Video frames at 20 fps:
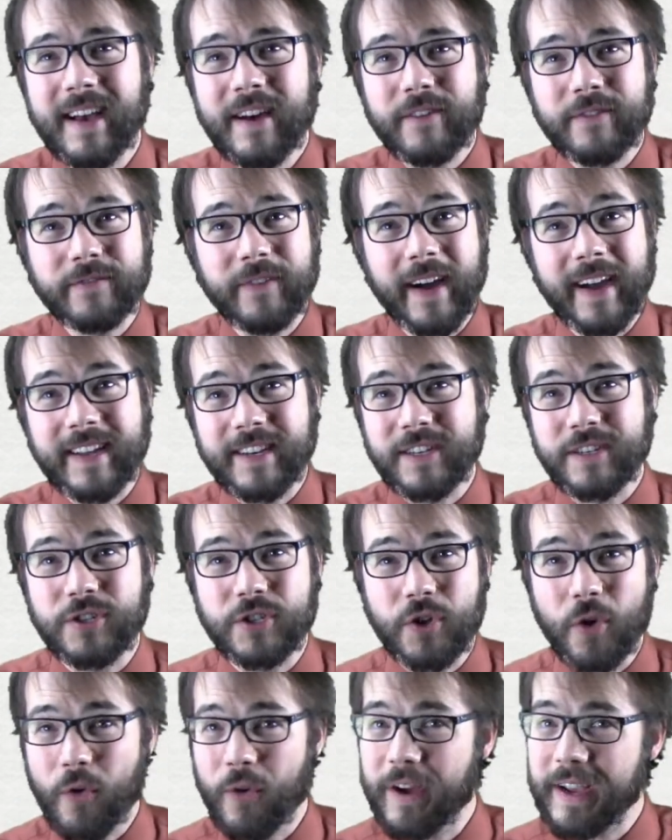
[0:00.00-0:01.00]
find
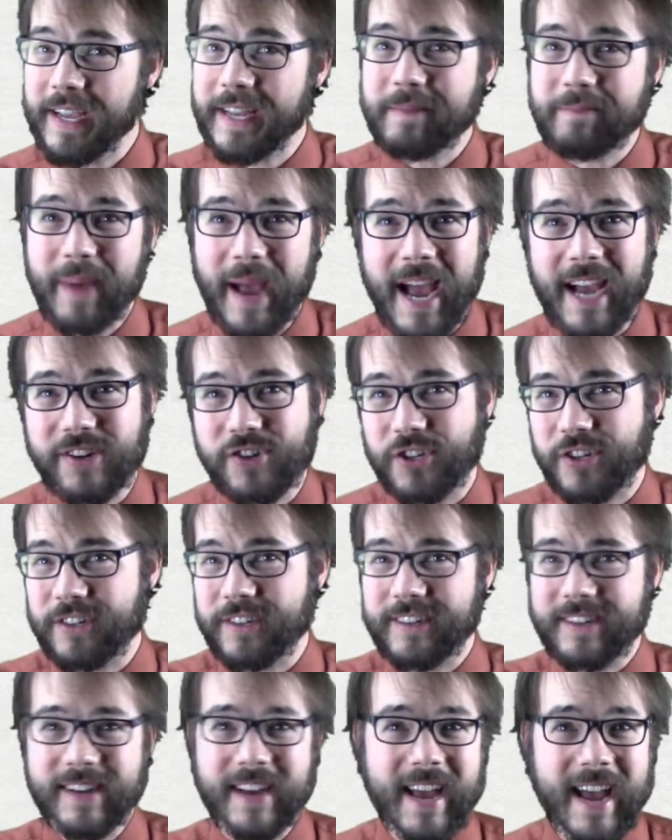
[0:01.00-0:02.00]
joy and
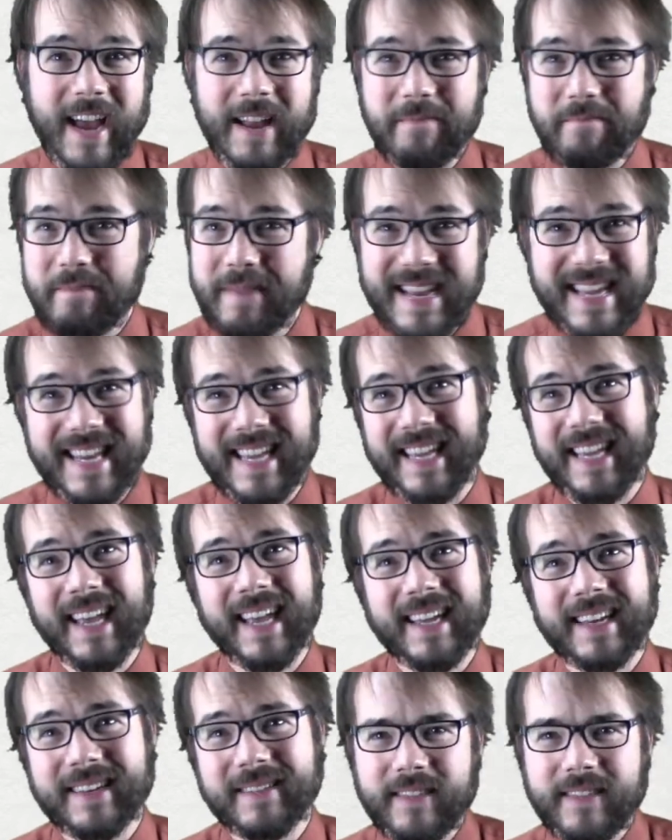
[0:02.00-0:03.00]
passion and meaning
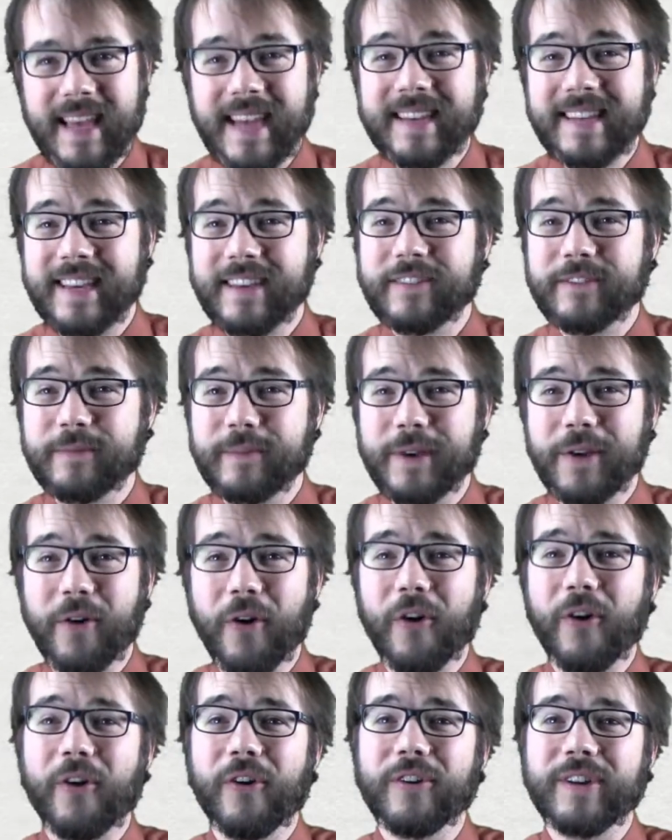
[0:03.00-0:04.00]
in, that gives me
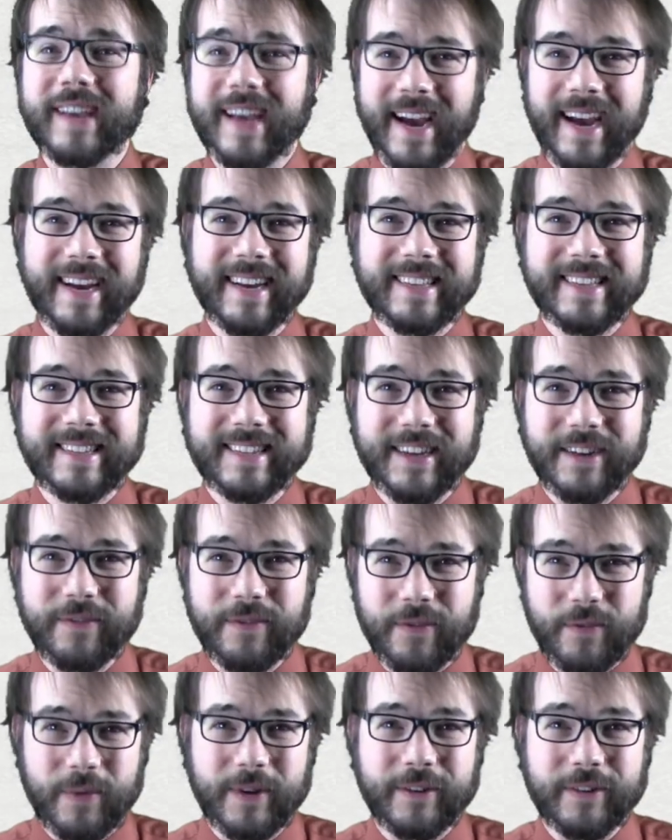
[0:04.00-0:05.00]
all kinds of
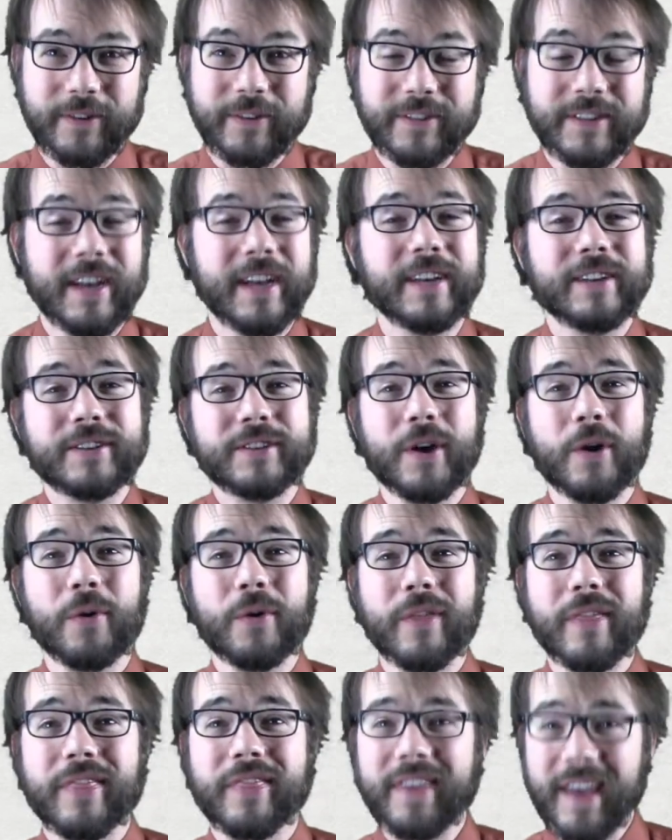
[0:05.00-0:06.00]
thrills.
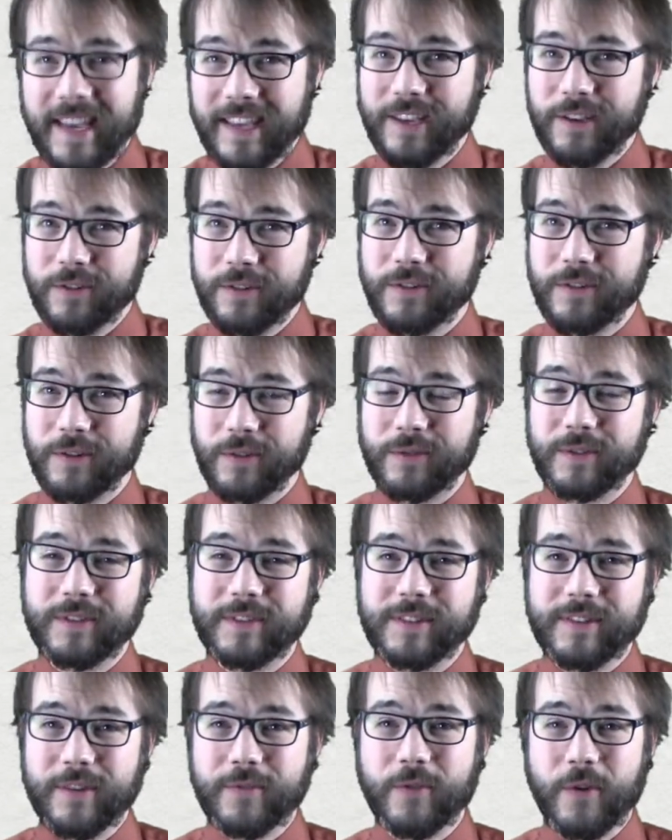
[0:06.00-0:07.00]
So thank you
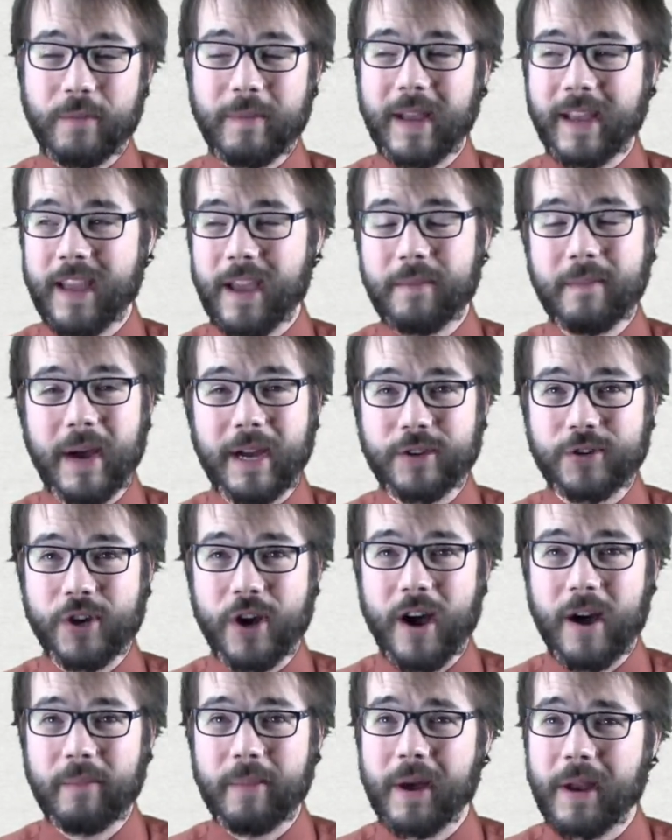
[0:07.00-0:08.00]
students for making my
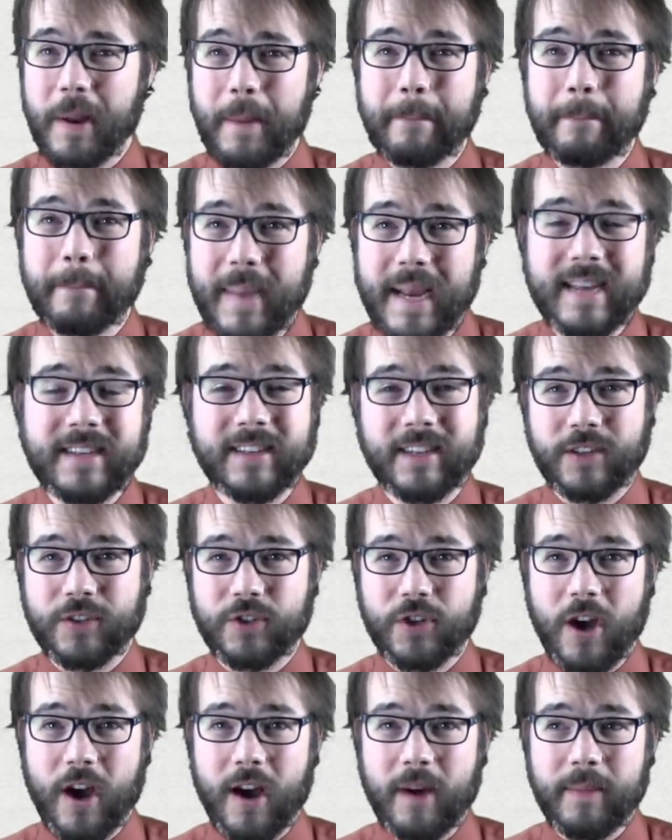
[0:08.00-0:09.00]
job an amazing
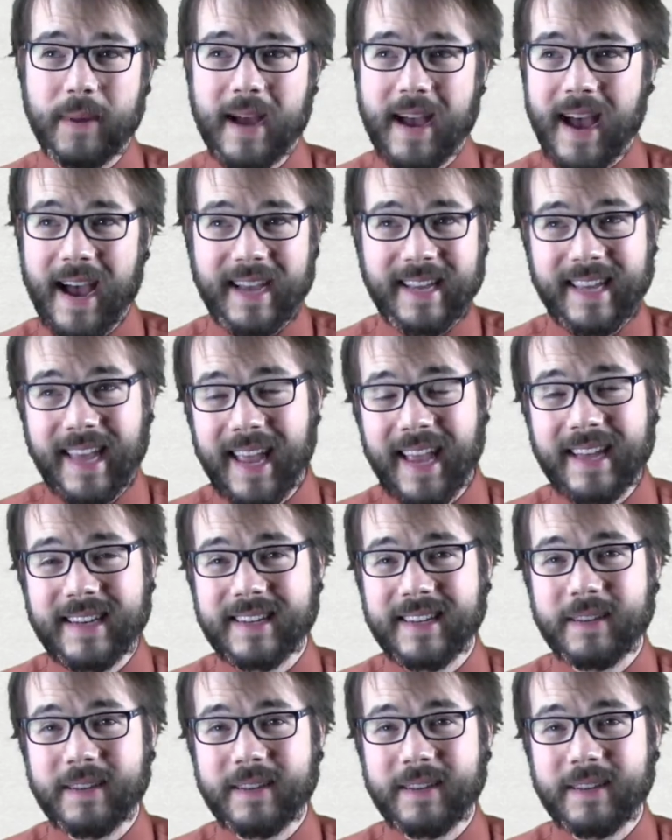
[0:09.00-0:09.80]
job. I can't